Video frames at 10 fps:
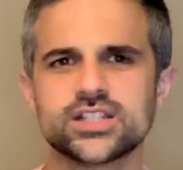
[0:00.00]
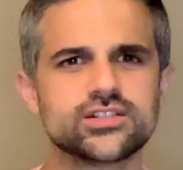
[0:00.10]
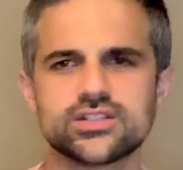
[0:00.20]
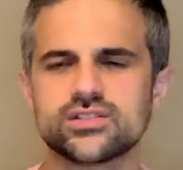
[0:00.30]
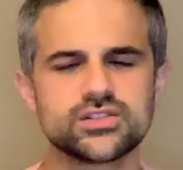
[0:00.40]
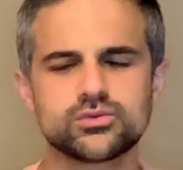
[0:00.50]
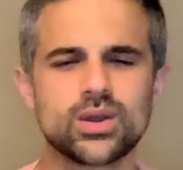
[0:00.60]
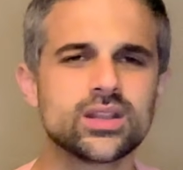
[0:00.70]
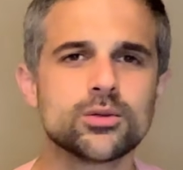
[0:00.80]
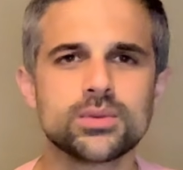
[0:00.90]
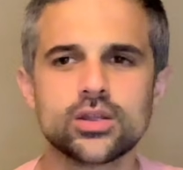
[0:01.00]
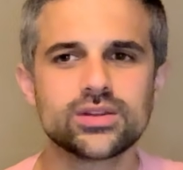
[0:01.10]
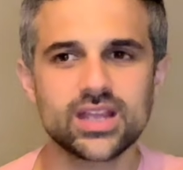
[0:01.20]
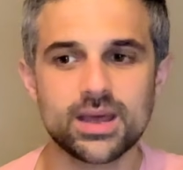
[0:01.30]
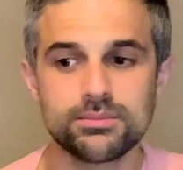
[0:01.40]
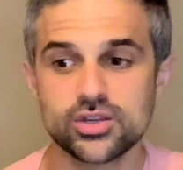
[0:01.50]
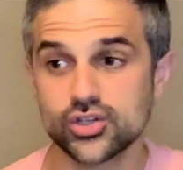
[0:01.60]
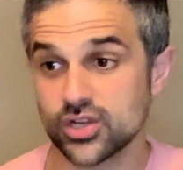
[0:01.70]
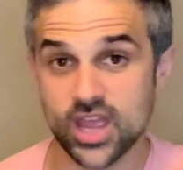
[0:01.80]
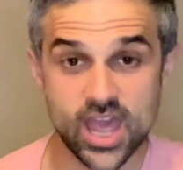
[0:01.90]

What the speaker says: It's just randomly you take a mission,